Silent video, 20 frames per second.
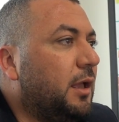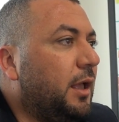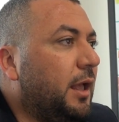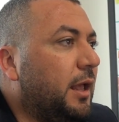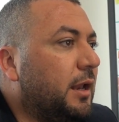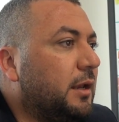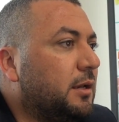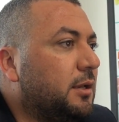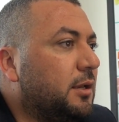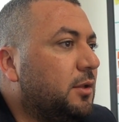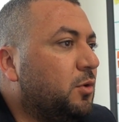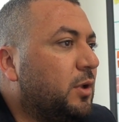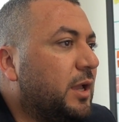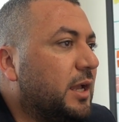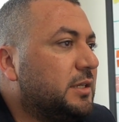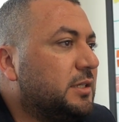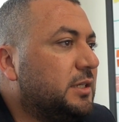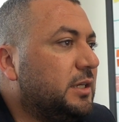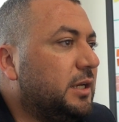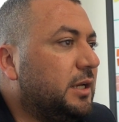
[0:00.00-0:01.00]
And you
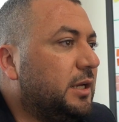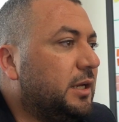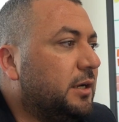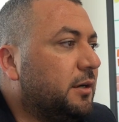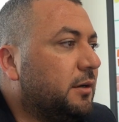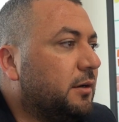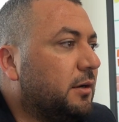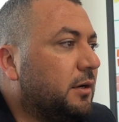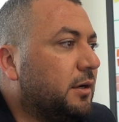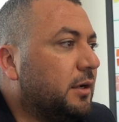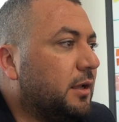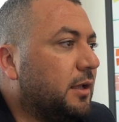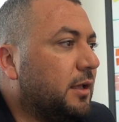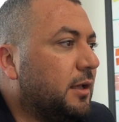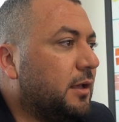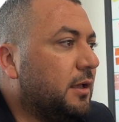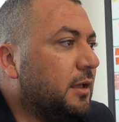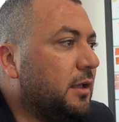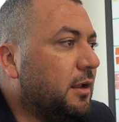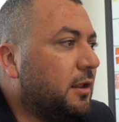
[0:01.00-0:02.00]
can see here,
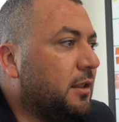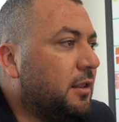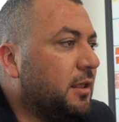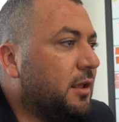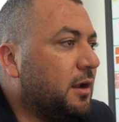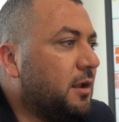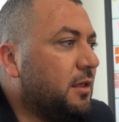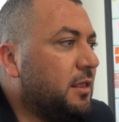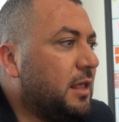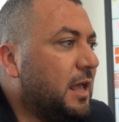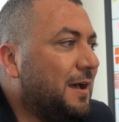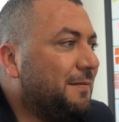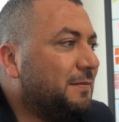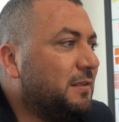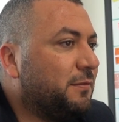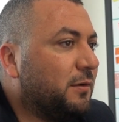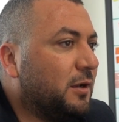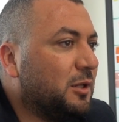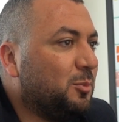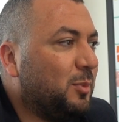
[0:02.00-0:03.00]
they have
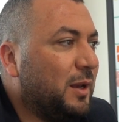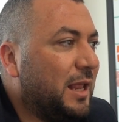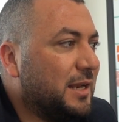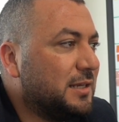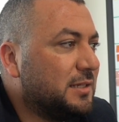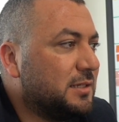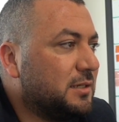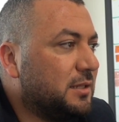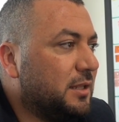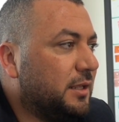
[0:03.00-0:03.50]
different plans.